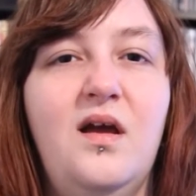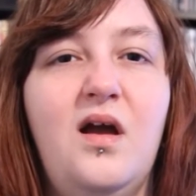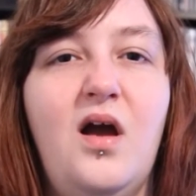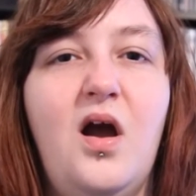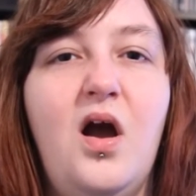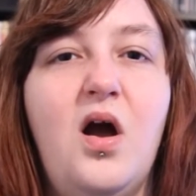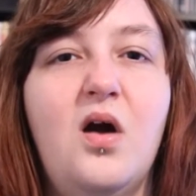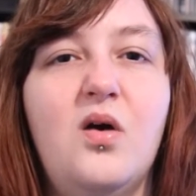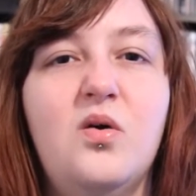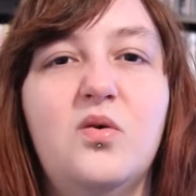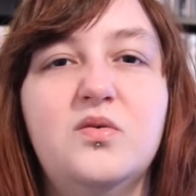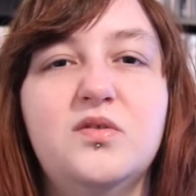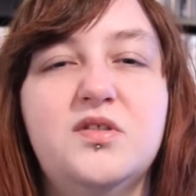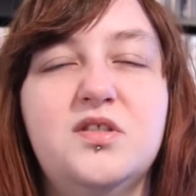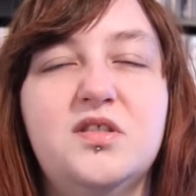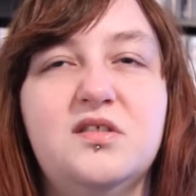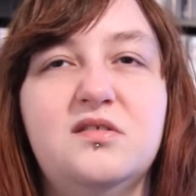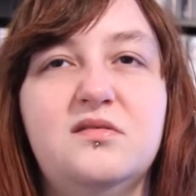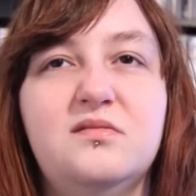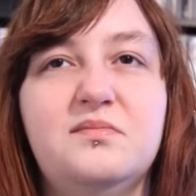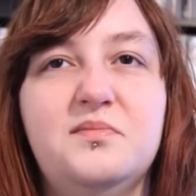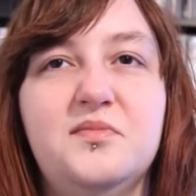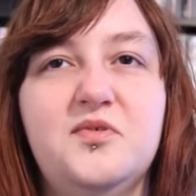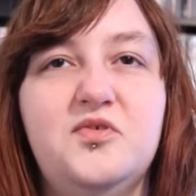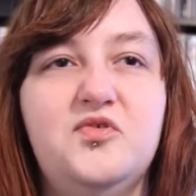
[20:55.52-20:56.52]
old
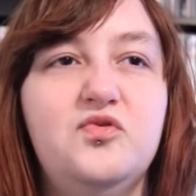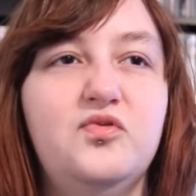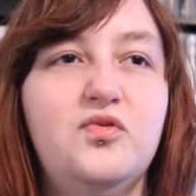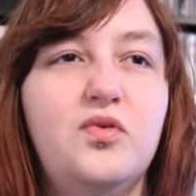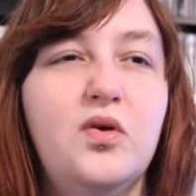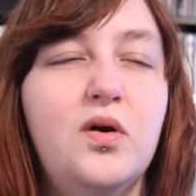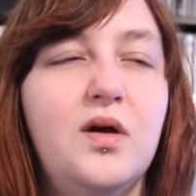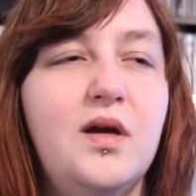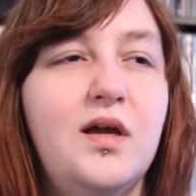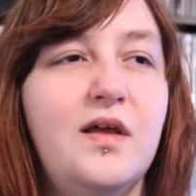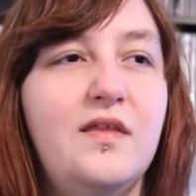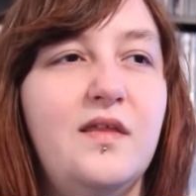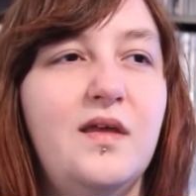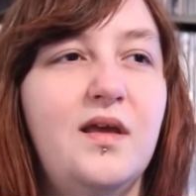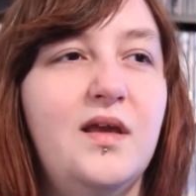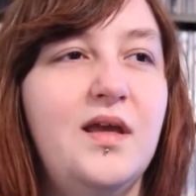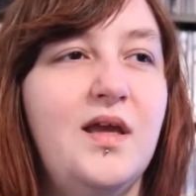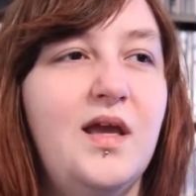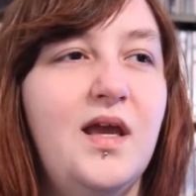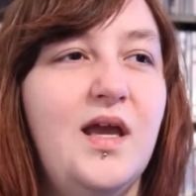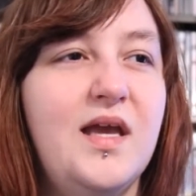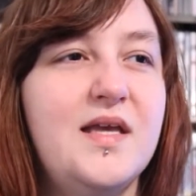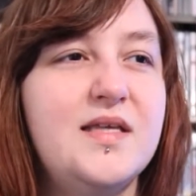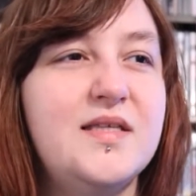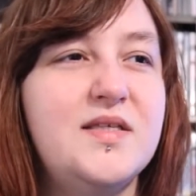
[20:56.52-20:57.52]
drunk, I think
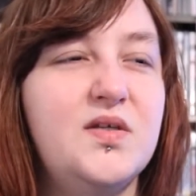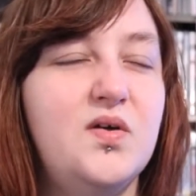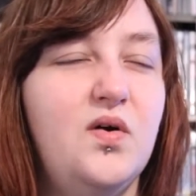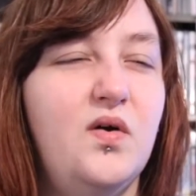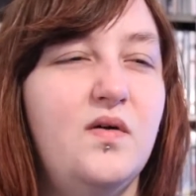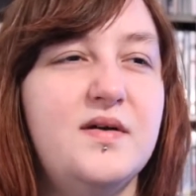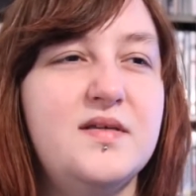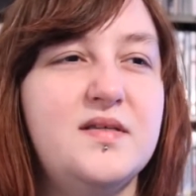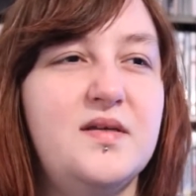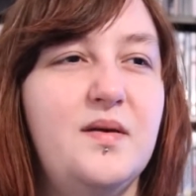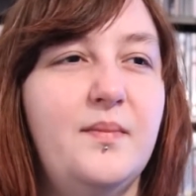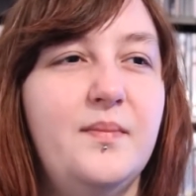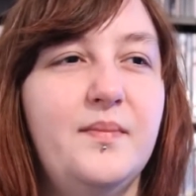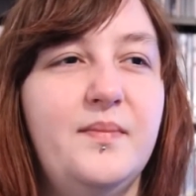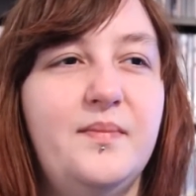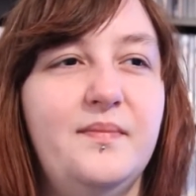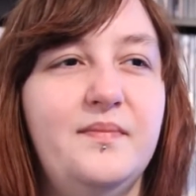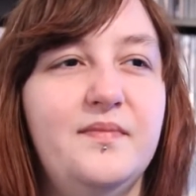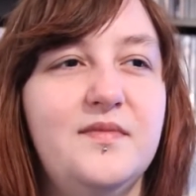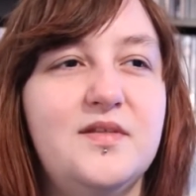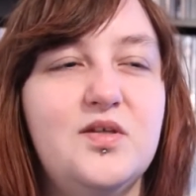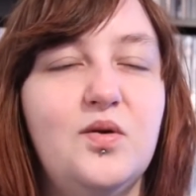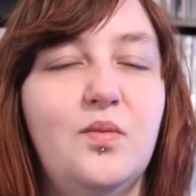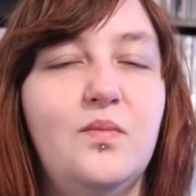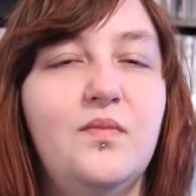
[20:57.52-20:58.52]
it is, or is on
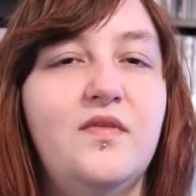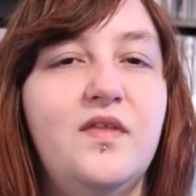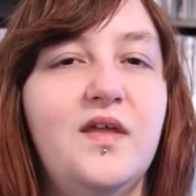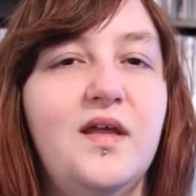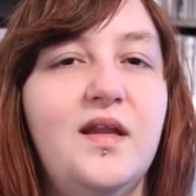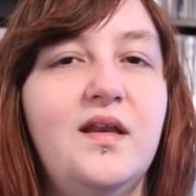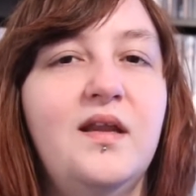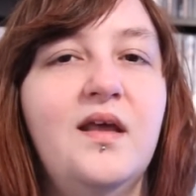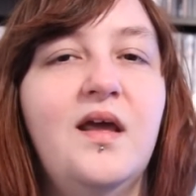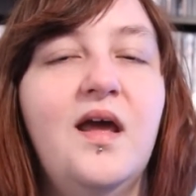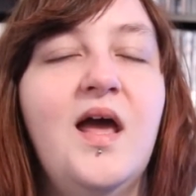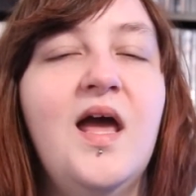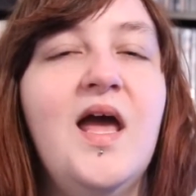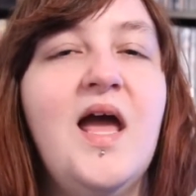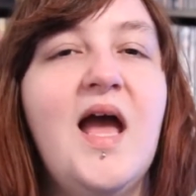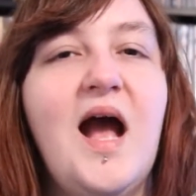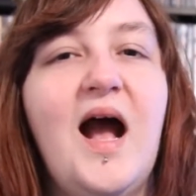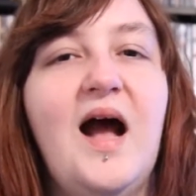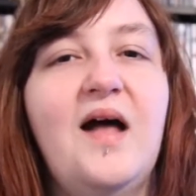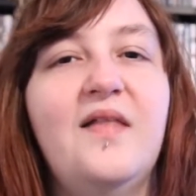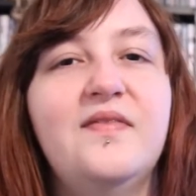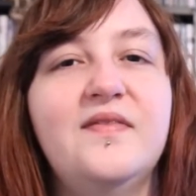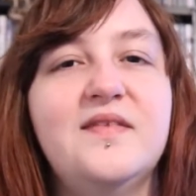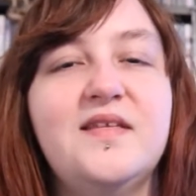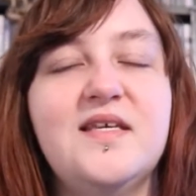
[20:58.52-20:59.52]
something.
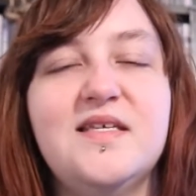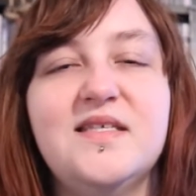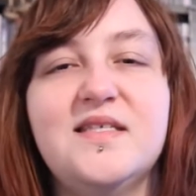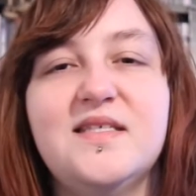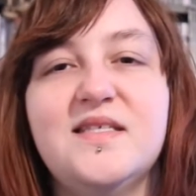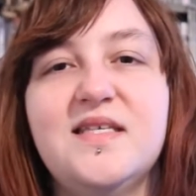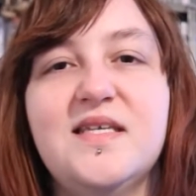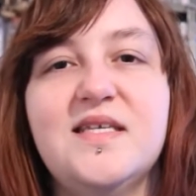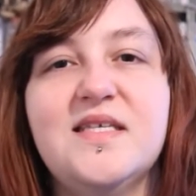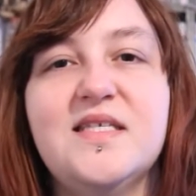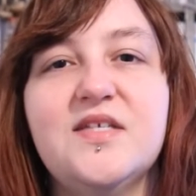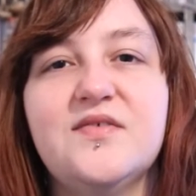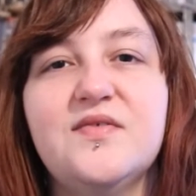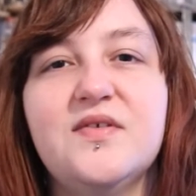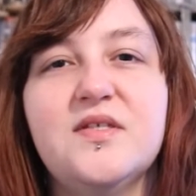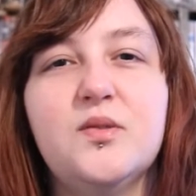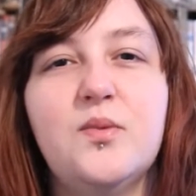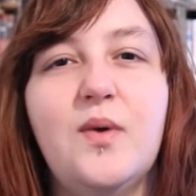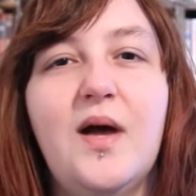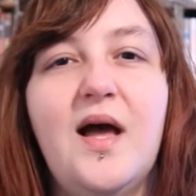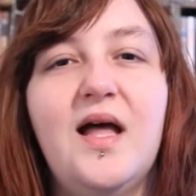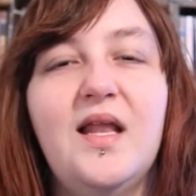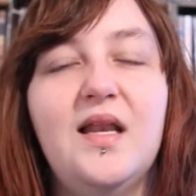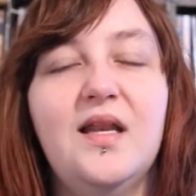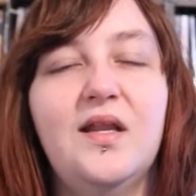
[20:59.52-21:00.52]
And his sister as
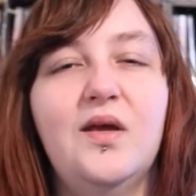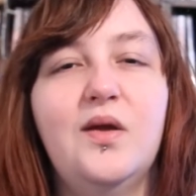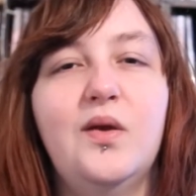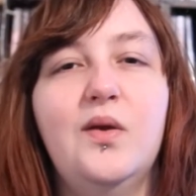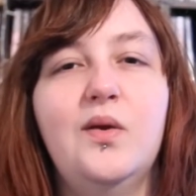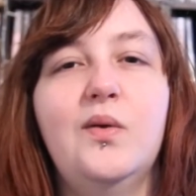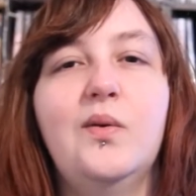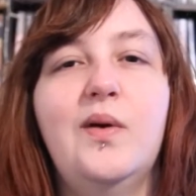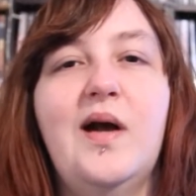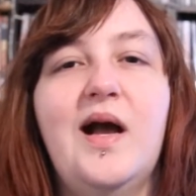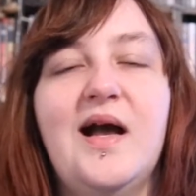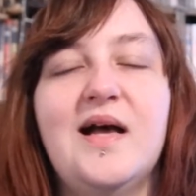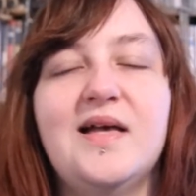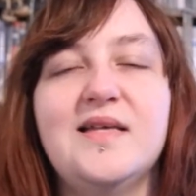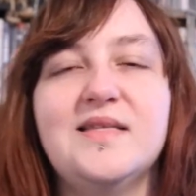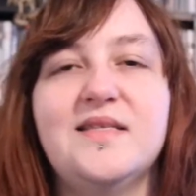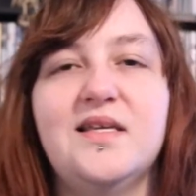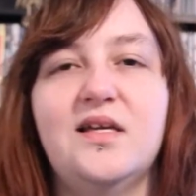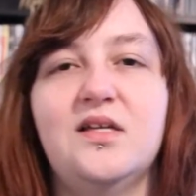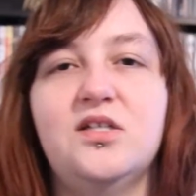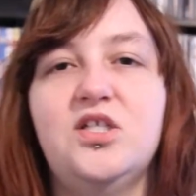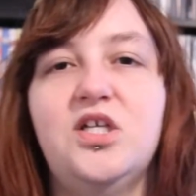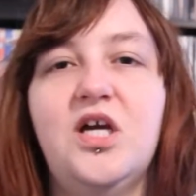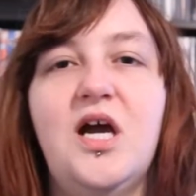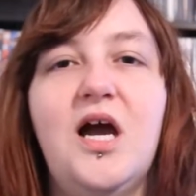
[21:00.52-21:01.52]
well, who has
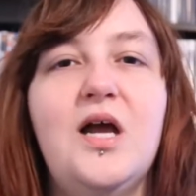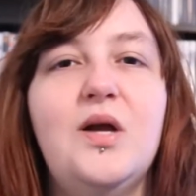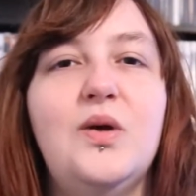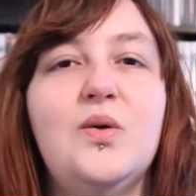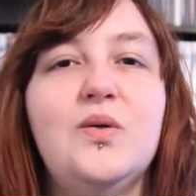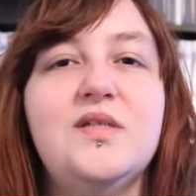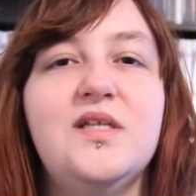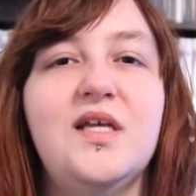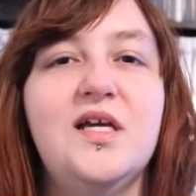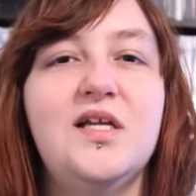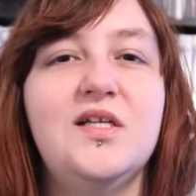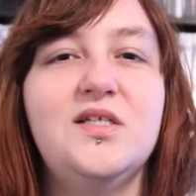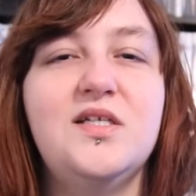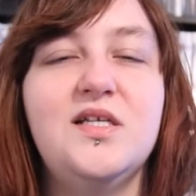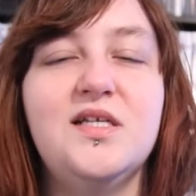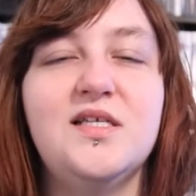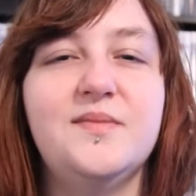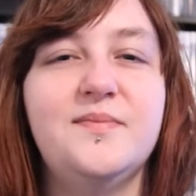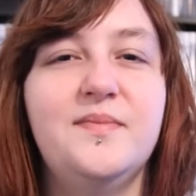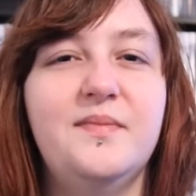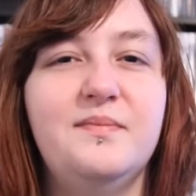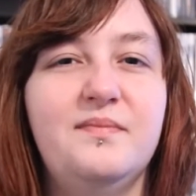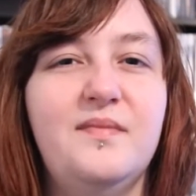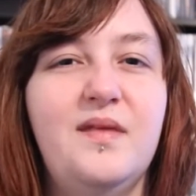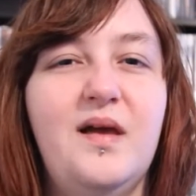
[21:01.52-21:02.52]
a child, and
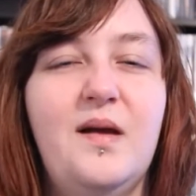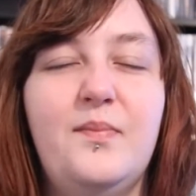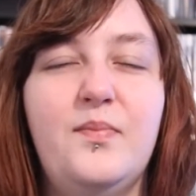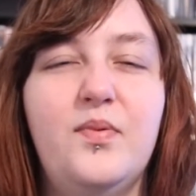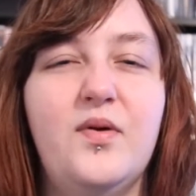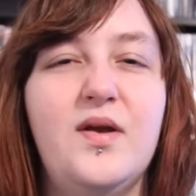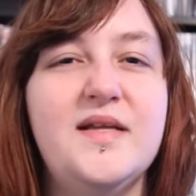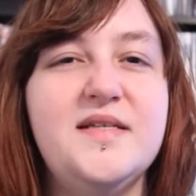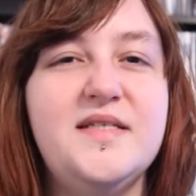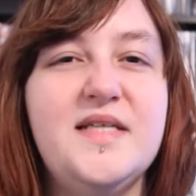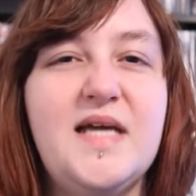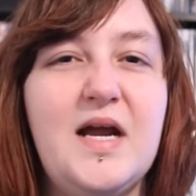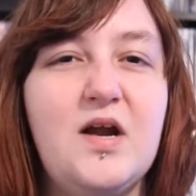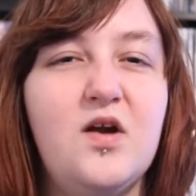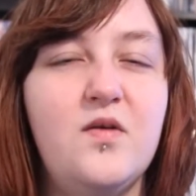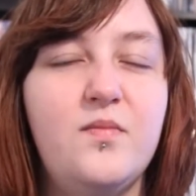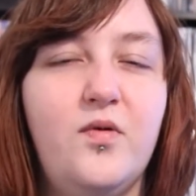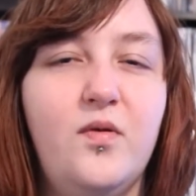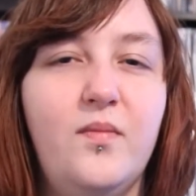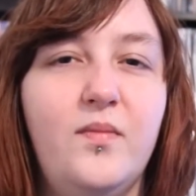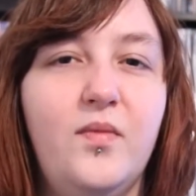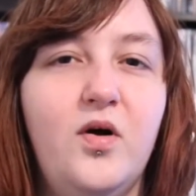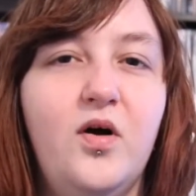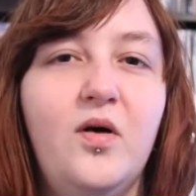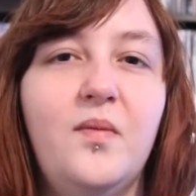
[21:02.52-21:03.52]
she's a pretty
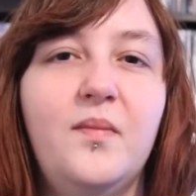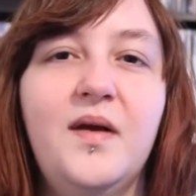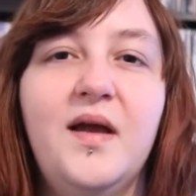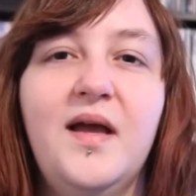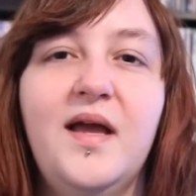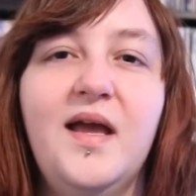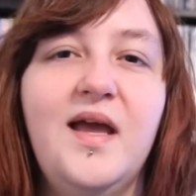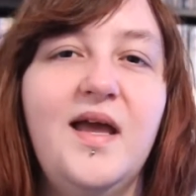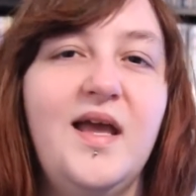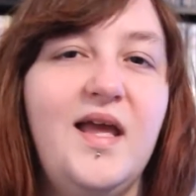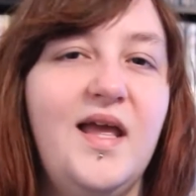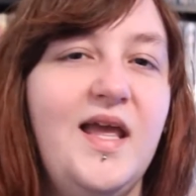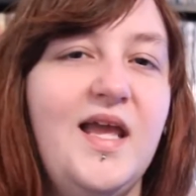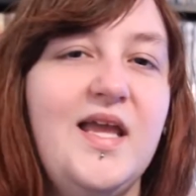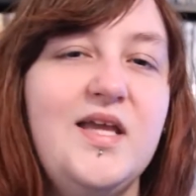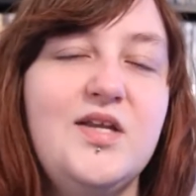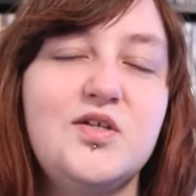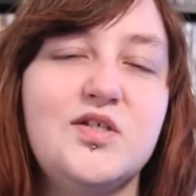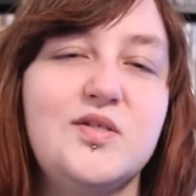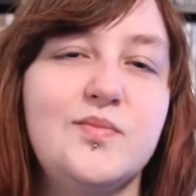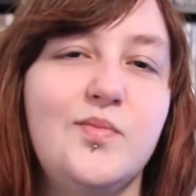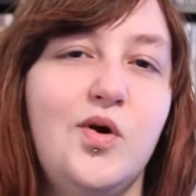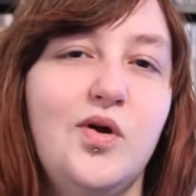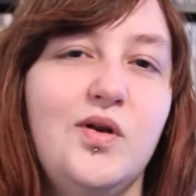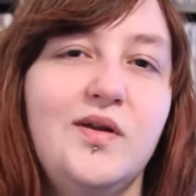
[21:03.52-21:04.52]
terrible mom. He
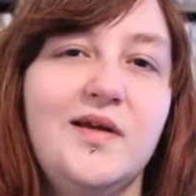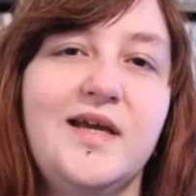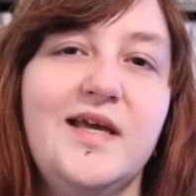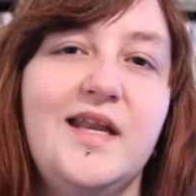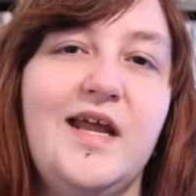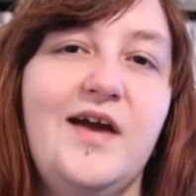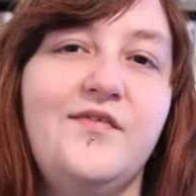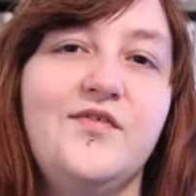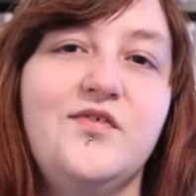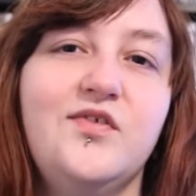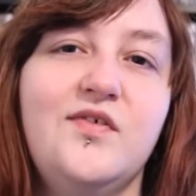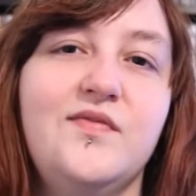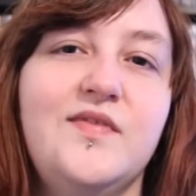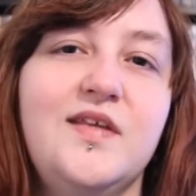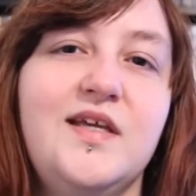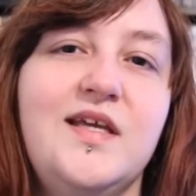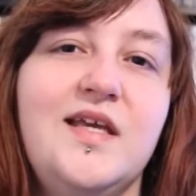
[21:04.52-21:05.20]
does more looking after of the